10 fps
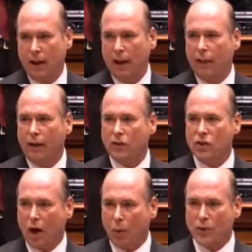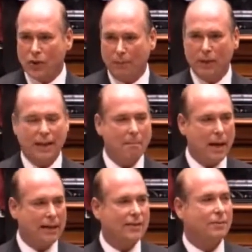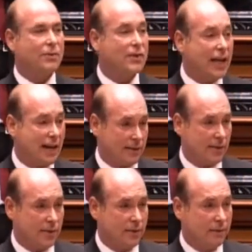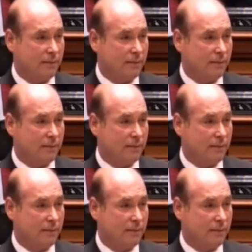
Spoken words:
Let's start with something that makes some sense.